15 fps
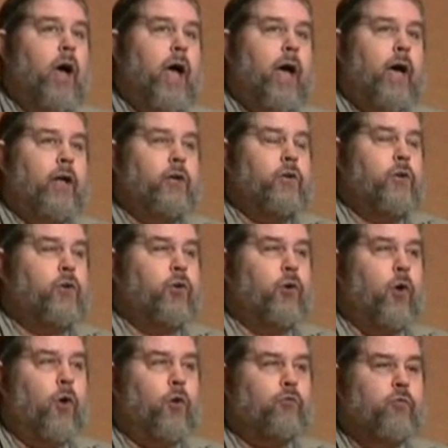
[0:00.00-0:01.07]
And
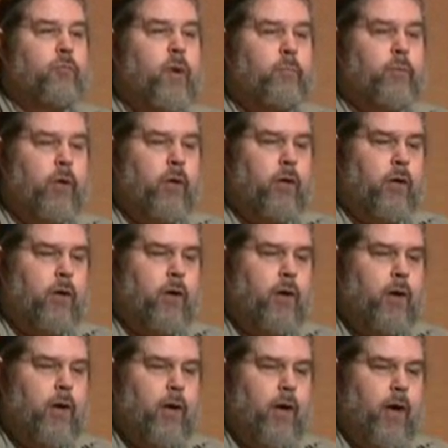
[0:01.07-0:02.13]
you'll all remember her
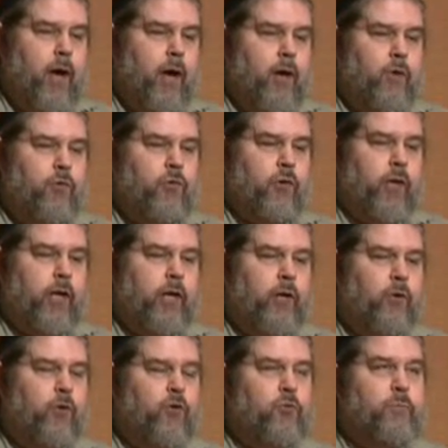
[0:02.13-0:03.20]
as the lady
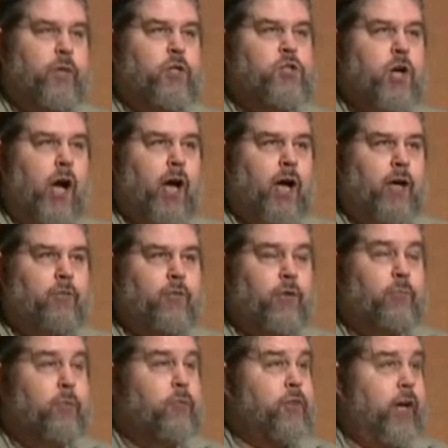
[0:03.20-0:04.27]
who could speak jive
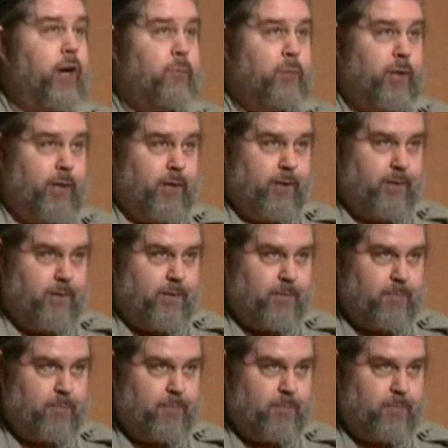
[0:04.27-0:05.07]
in the movie Airplane.